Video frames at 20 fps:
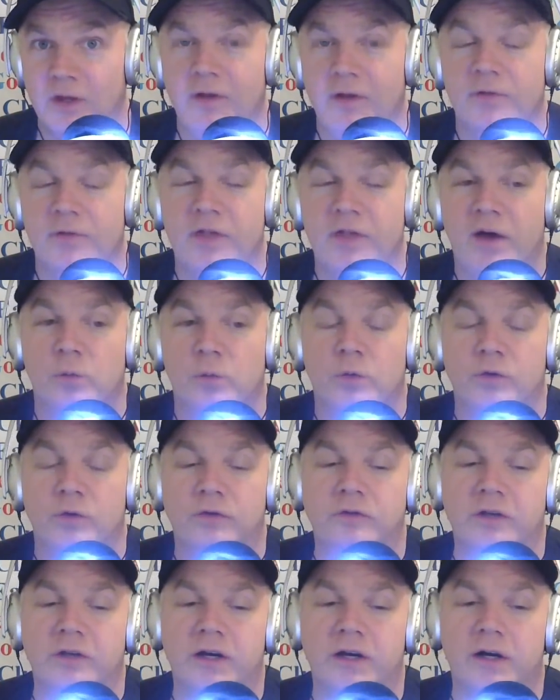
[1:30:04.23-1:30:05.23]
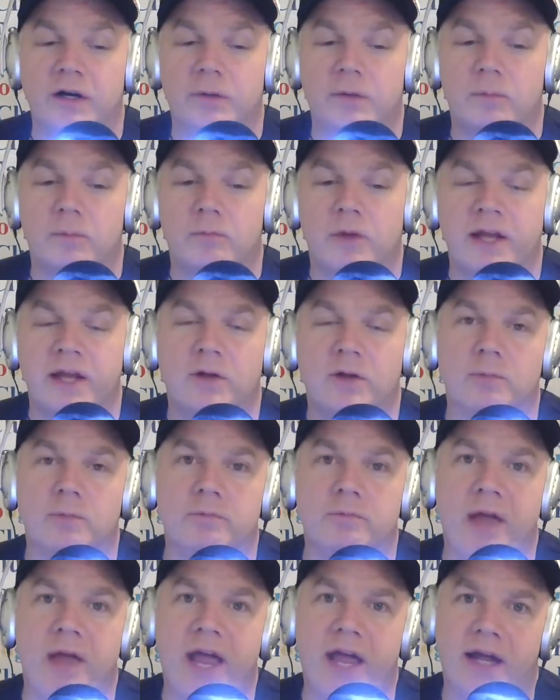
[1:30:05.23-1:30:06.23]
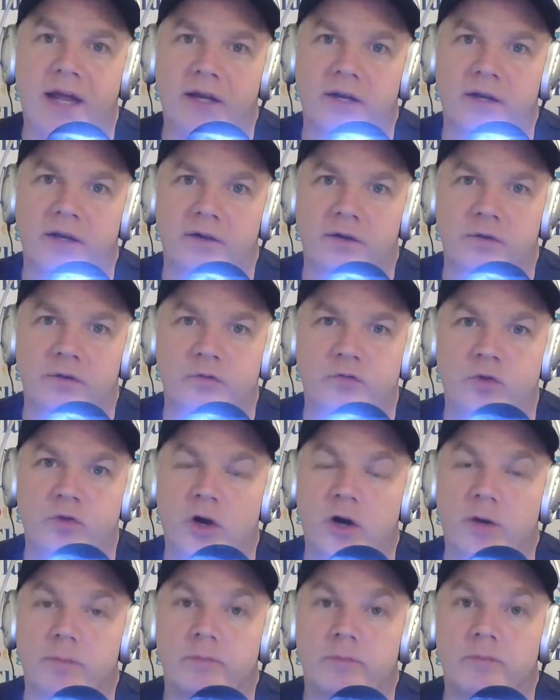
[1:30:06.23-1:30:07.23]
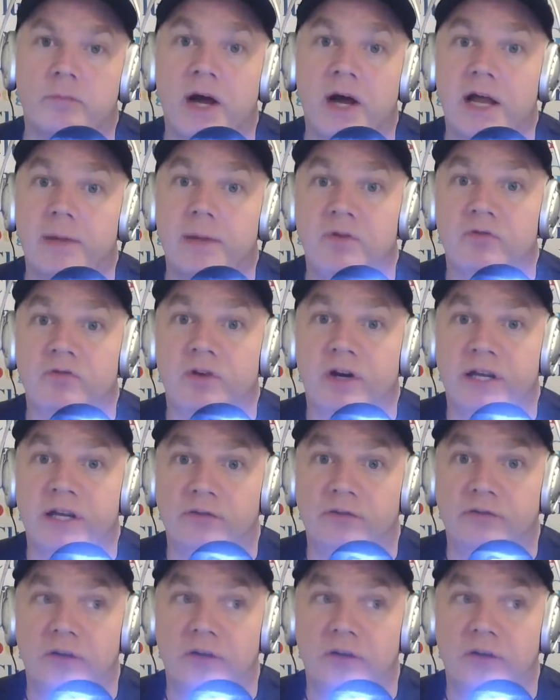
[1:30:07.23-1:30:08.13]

That was Michael Mann from Miami Vice.